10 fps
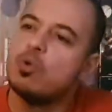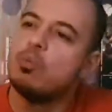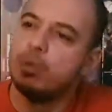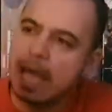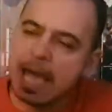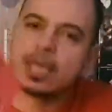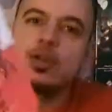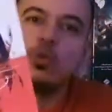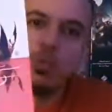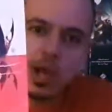Black,
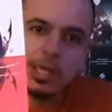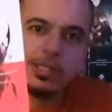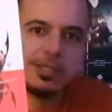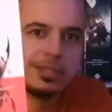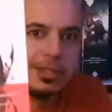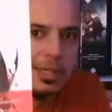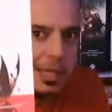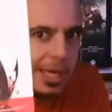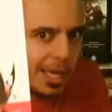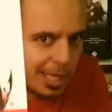White,
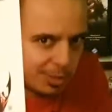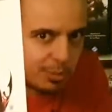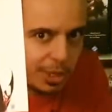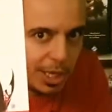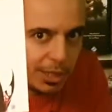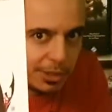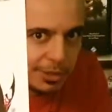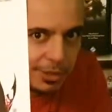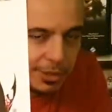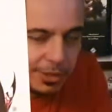and Blood.
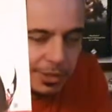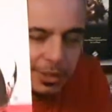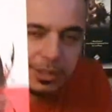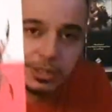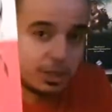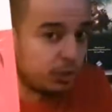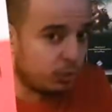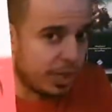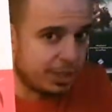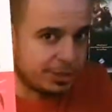Not
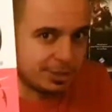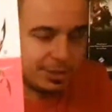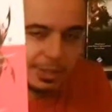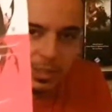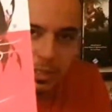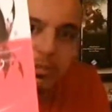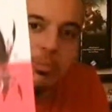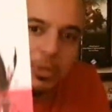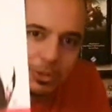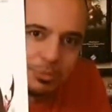red,
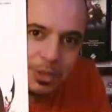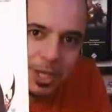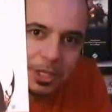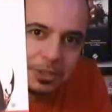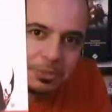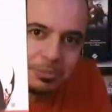but blood.